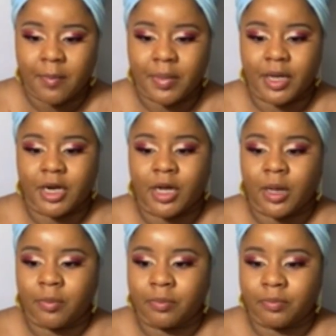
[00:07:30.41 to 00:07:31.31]
But
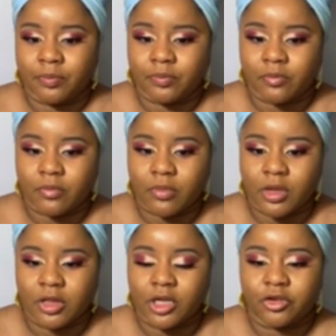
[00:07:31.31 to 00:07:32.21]

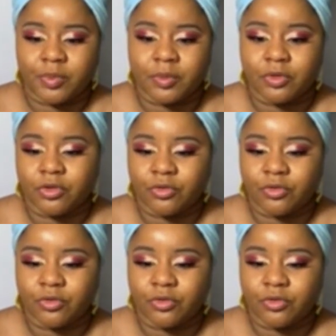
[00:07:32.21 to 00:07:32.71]
there's people who use